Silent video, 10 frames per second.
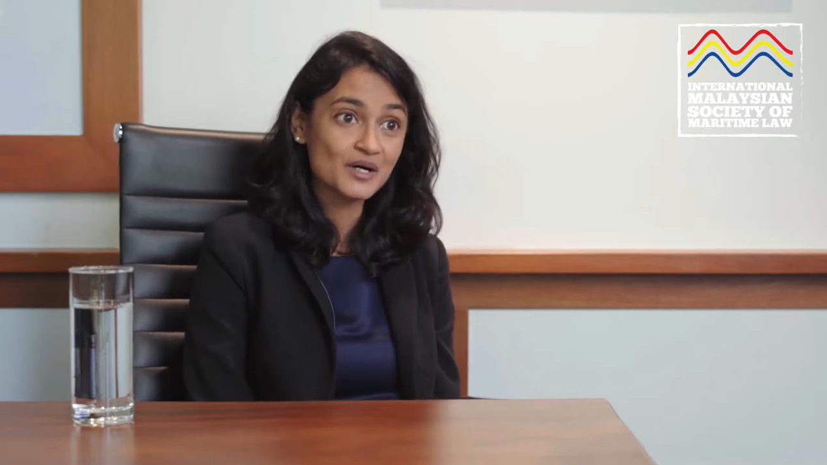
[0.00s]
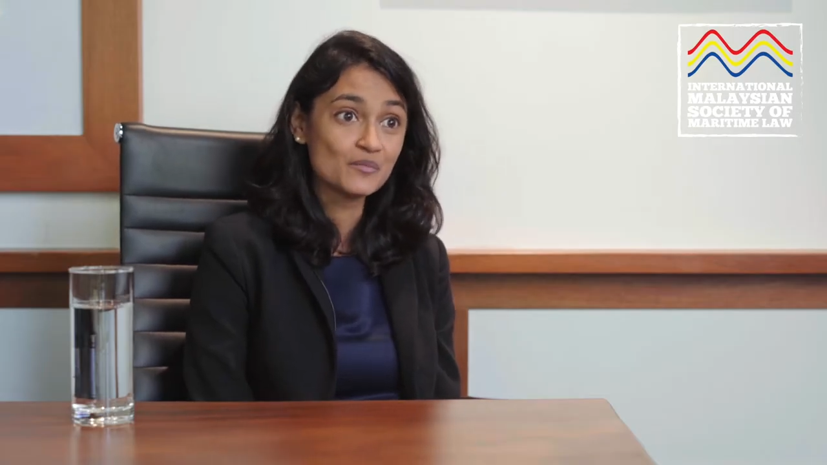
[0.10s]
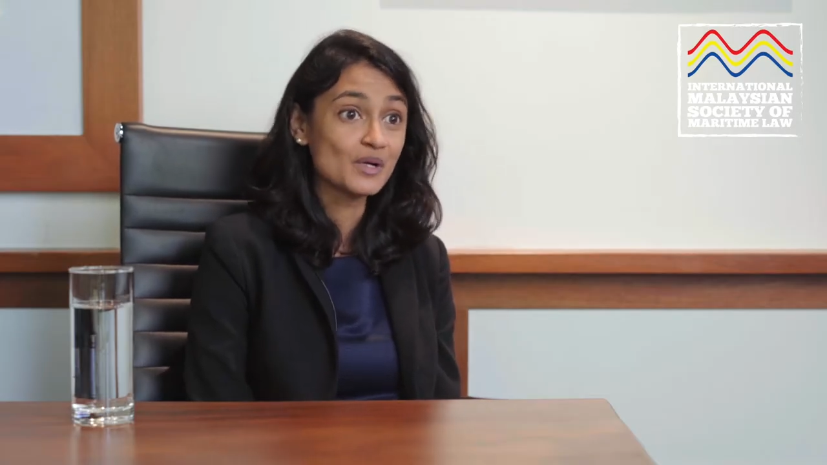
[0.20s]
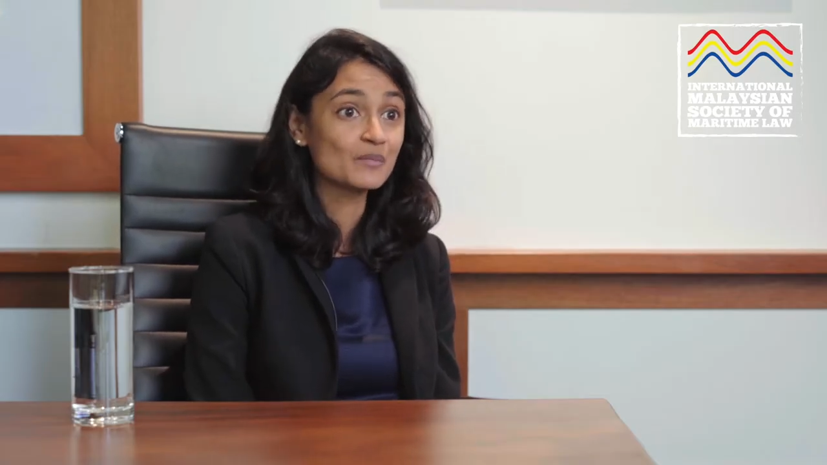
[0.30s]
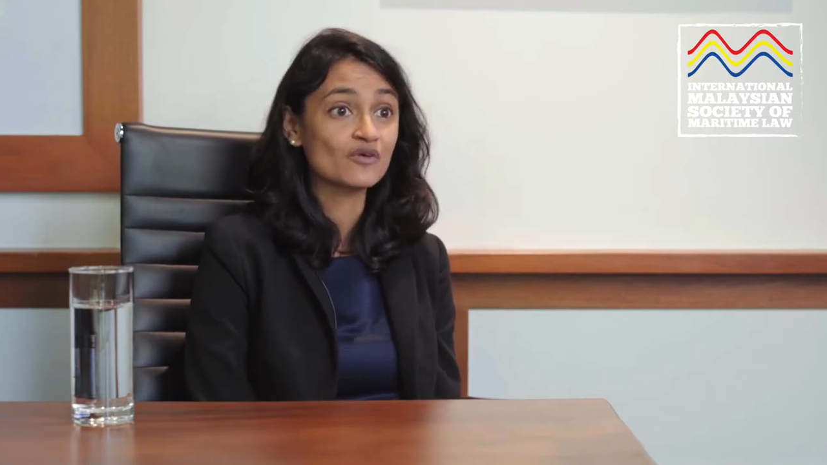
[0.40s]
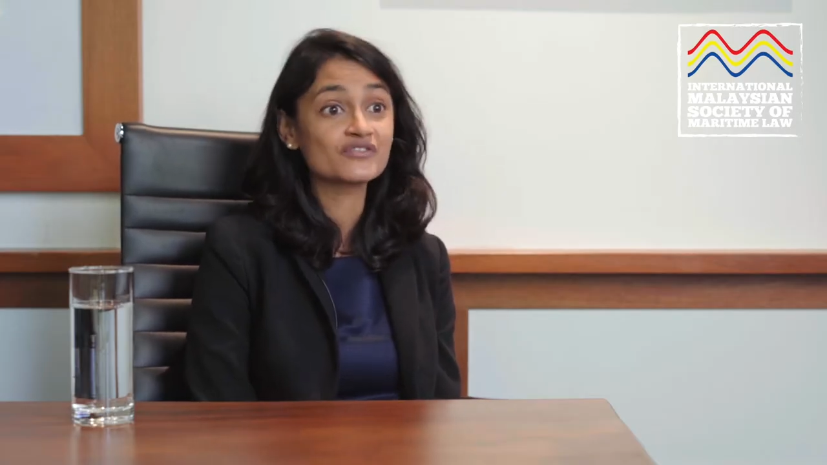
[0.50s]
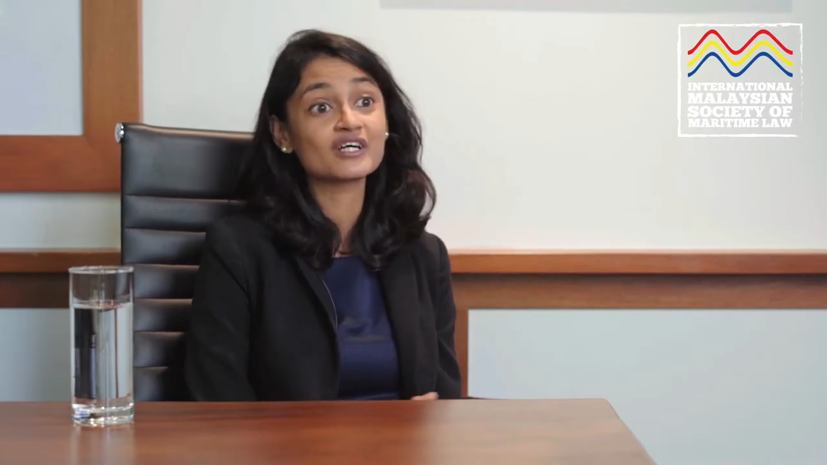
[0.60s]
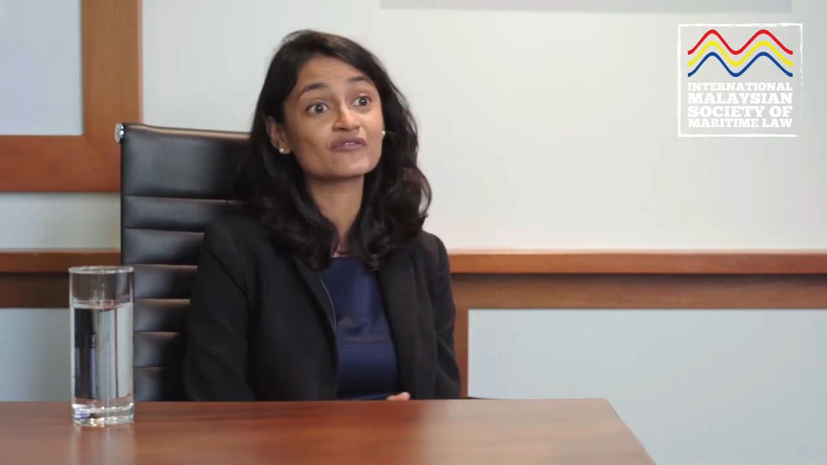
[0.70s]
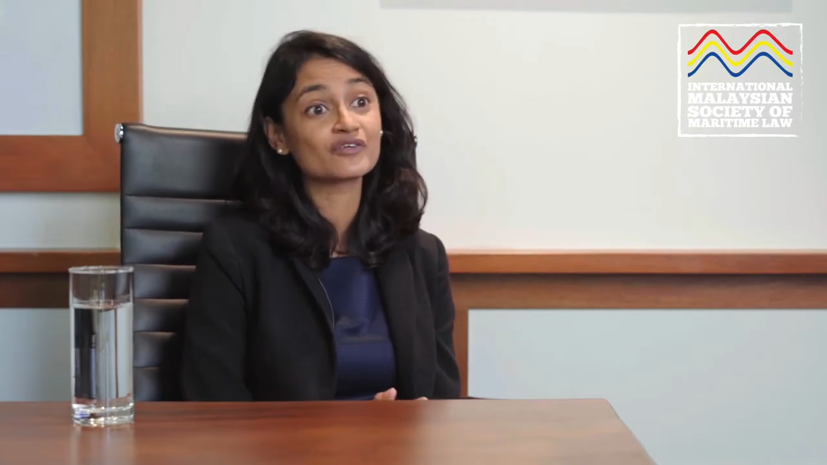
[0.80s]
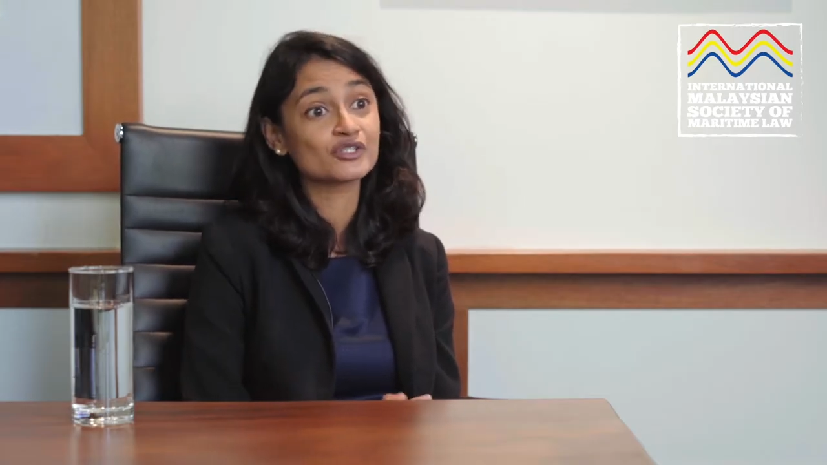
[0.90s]
member of
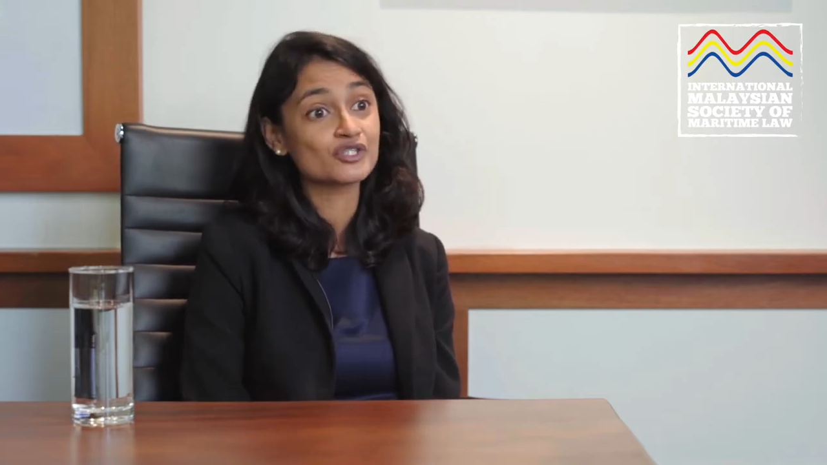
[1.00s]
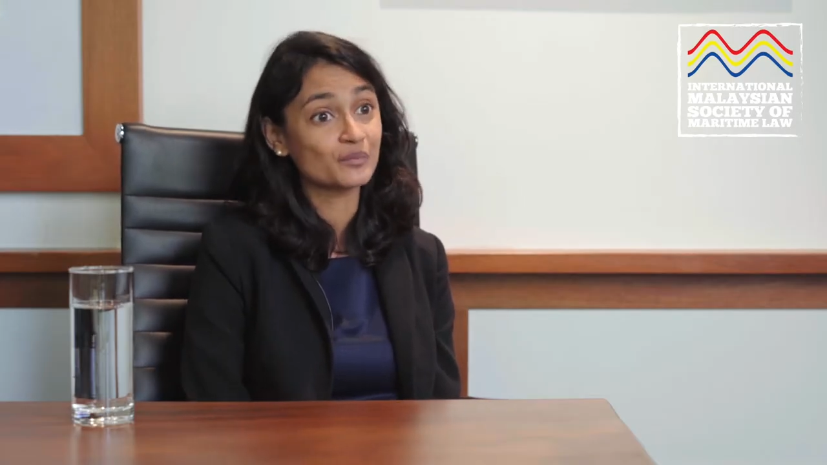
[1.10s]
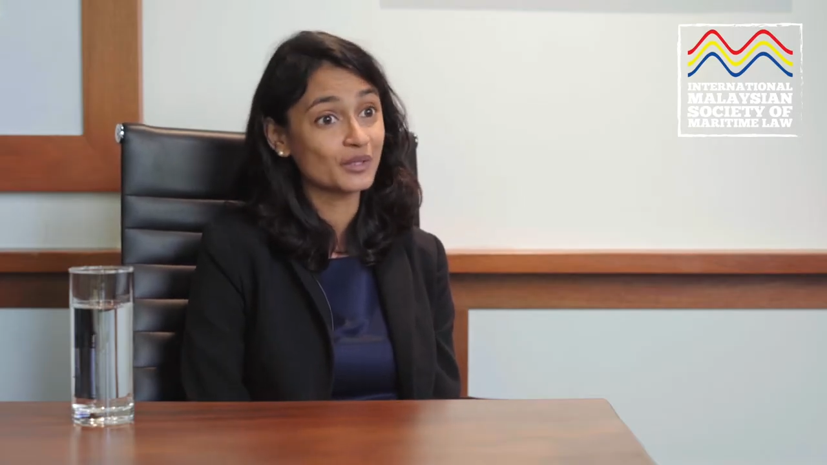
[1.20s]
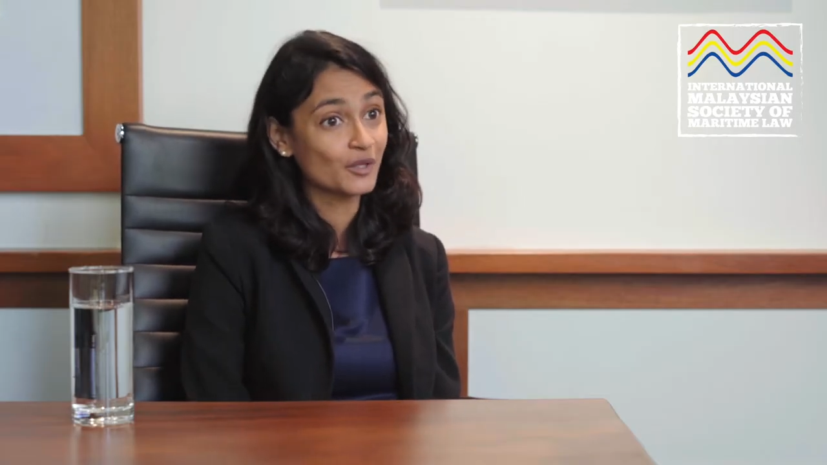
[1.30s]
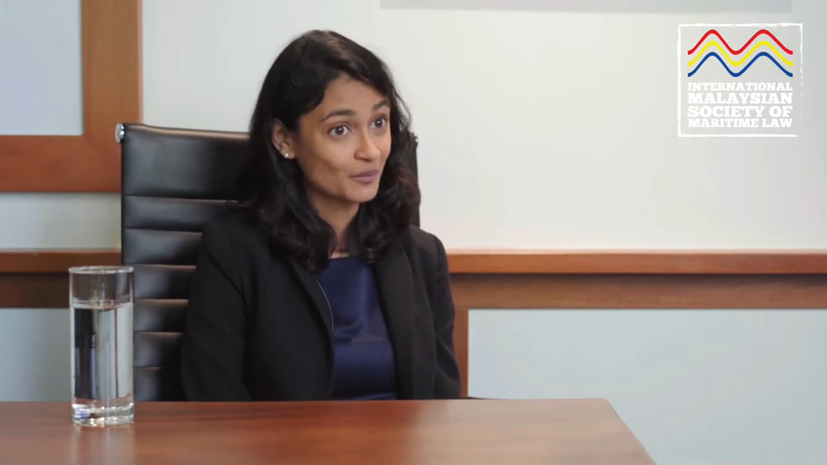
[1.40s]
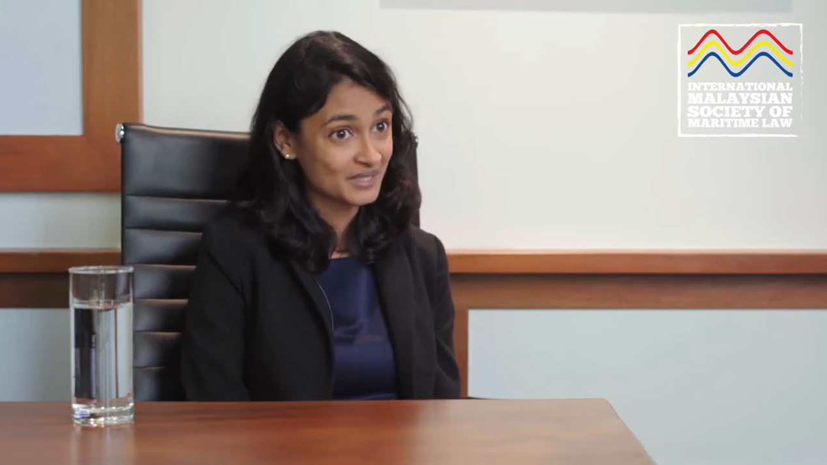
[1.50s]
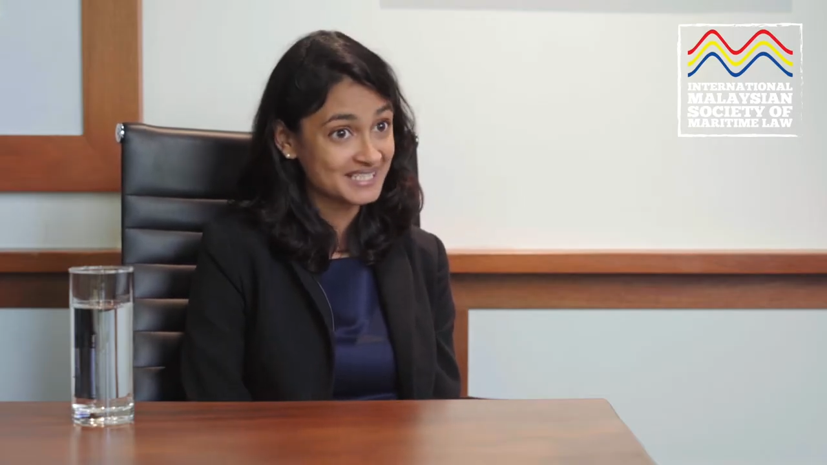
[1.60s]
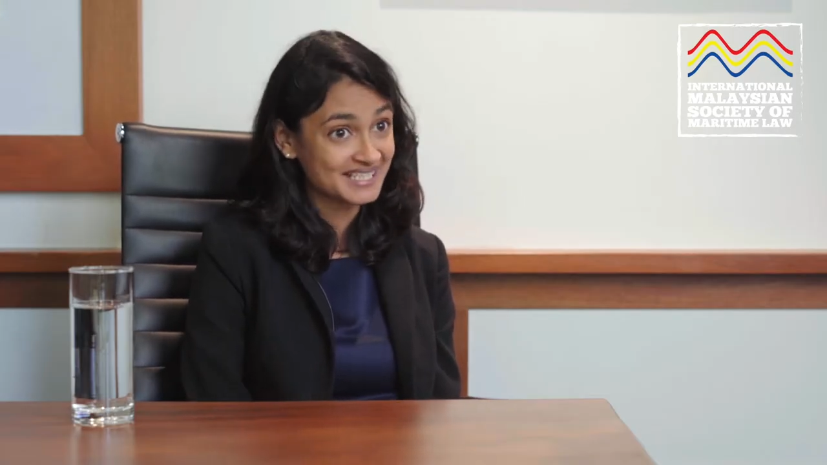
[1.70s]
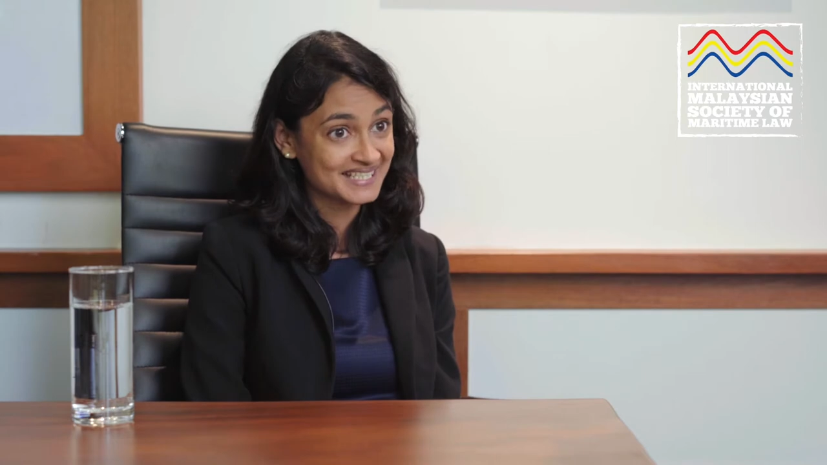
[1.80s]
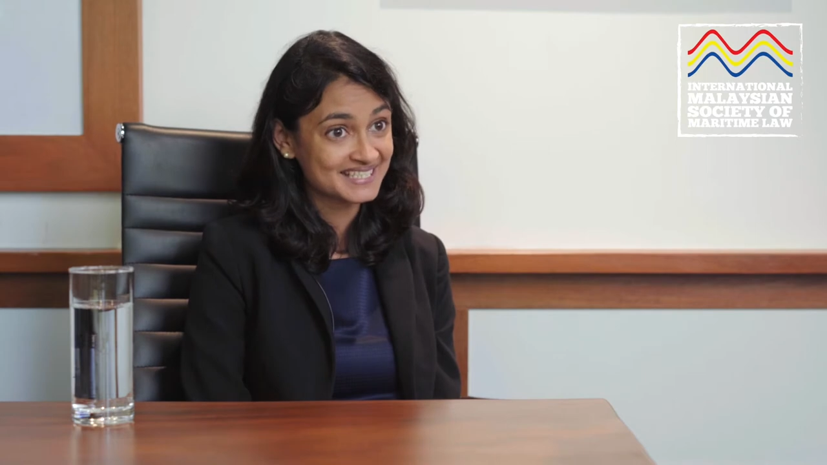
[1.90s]
several shipping
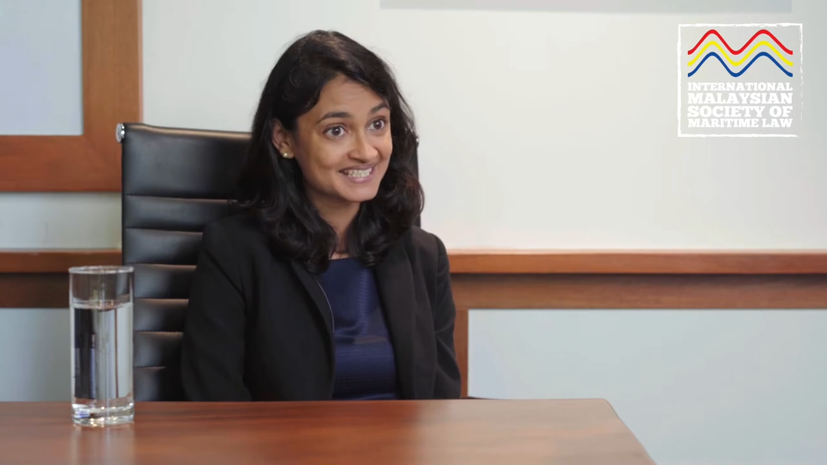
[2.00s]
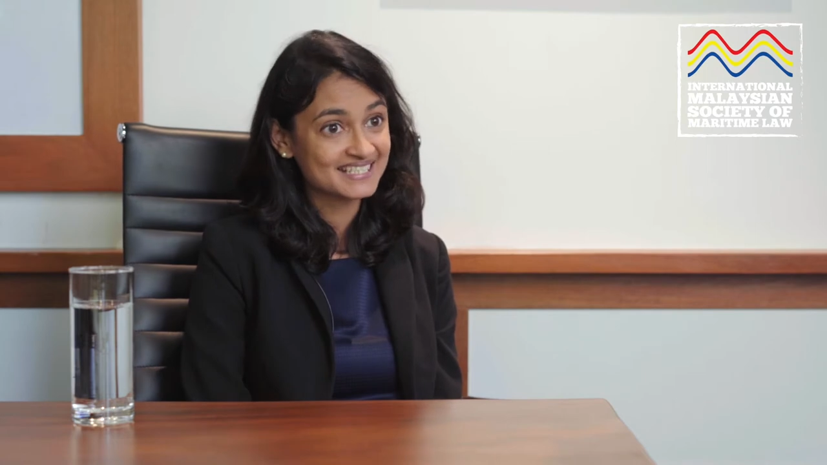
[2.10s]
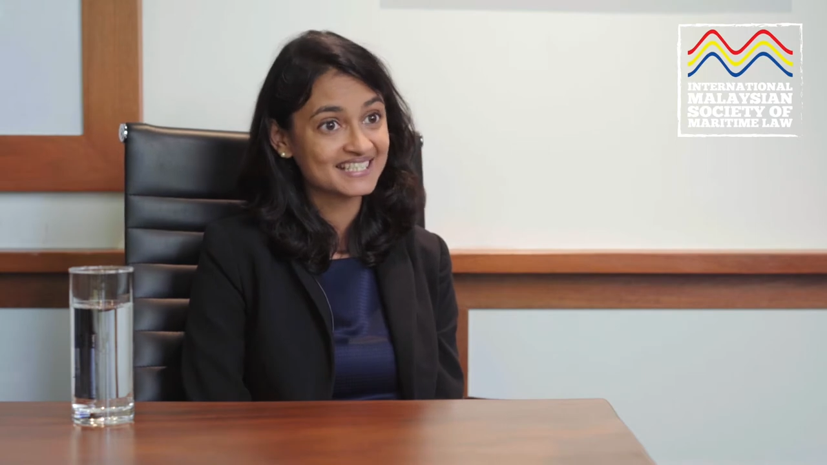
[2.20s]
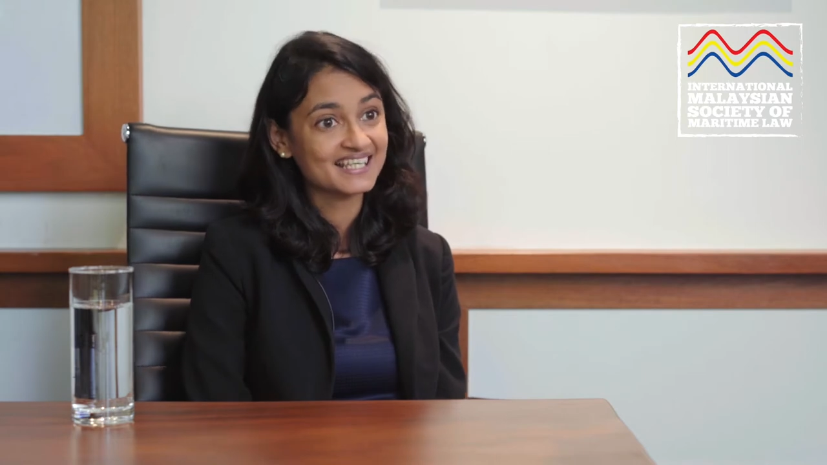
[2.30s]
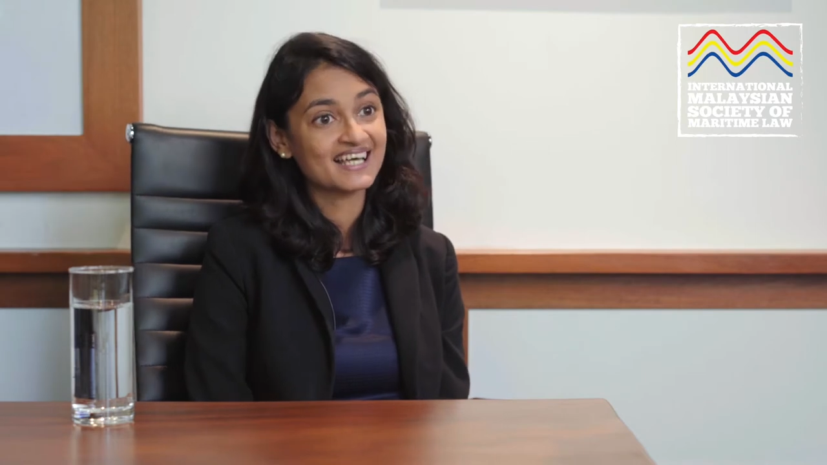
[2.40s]
committees,